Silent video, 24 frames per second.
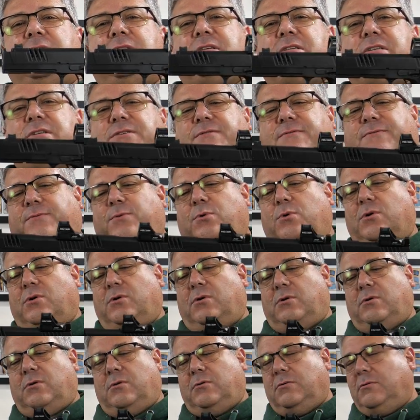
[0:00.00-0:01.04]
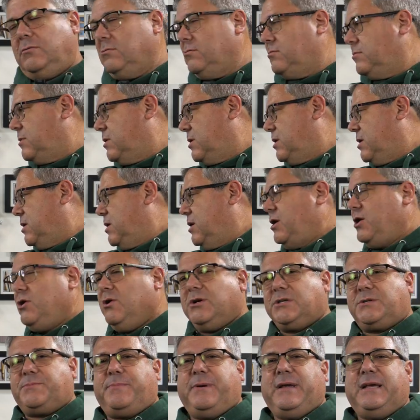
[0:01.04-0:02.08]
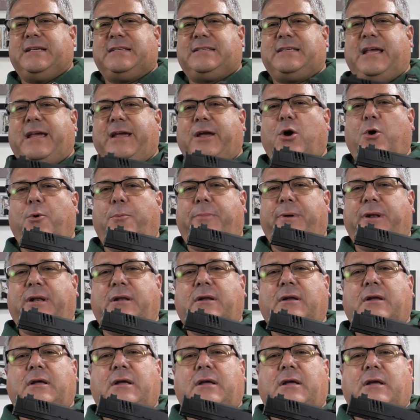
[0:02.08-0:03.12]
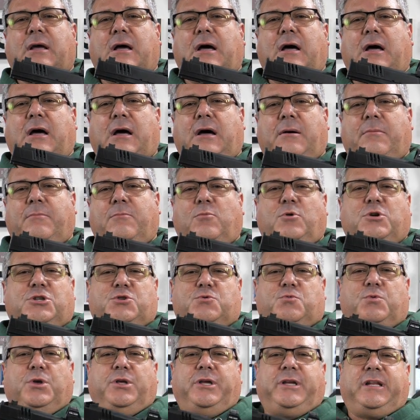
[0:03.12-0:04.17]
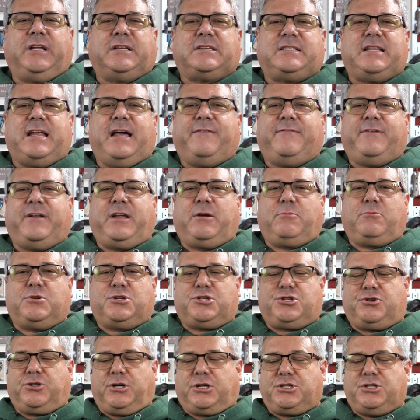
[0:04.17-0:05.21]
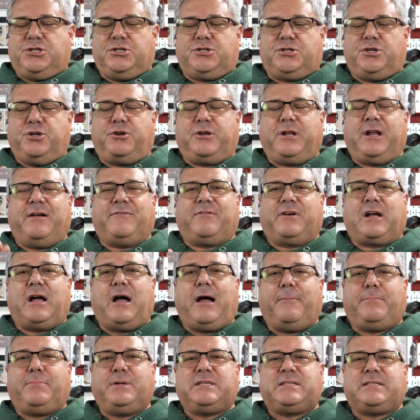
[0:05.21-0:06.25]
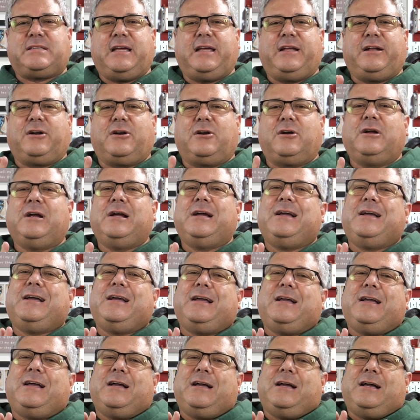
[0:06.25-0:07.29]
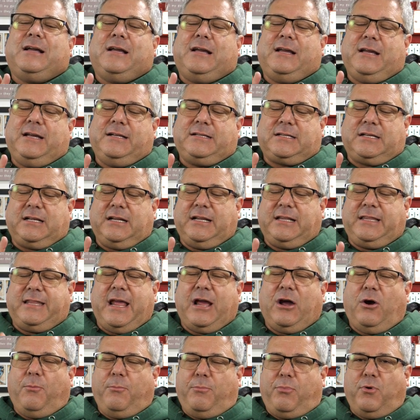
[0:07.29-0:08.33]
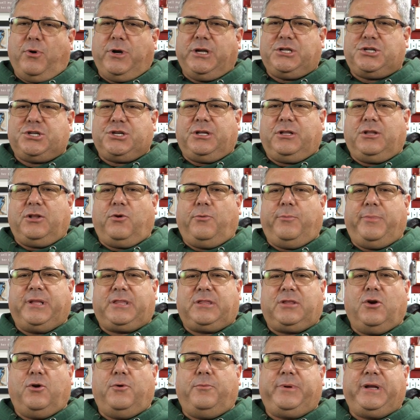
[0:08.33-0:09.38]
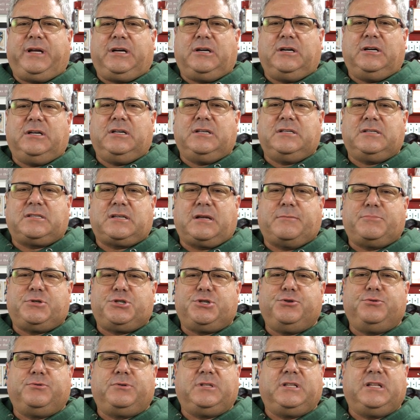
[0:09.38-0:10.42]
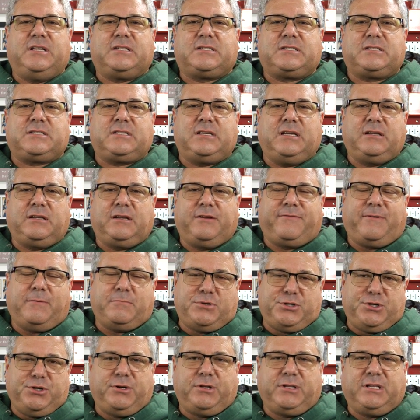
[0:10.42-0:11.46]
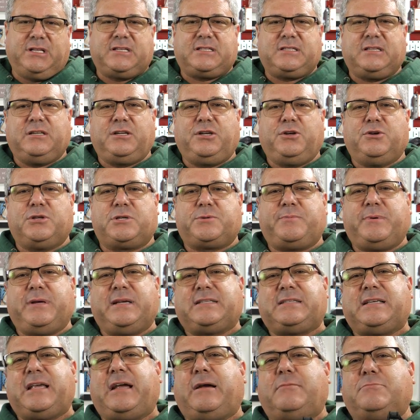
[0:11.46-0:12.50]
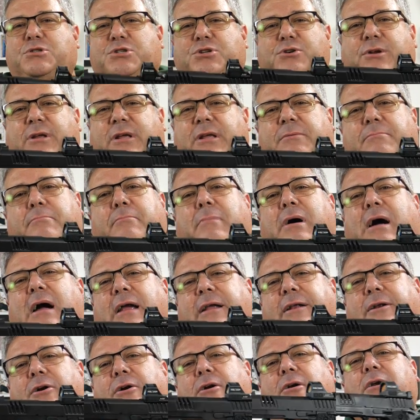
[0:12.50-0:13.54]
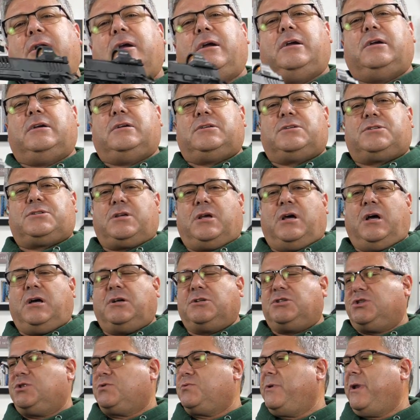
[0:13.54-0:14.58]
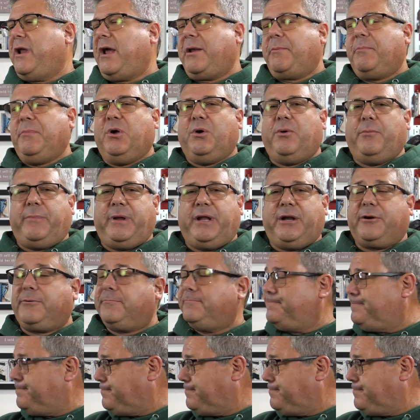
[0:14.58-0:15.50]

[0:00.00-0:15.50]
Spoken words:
is for USPSA open, which really doesn't have any restrictions. So you can have a compensator. It's going to down point you a little bit though, because I'm shooting this. If I'm shooting this at USPSA, I'm shooting it in minor, just 9mm.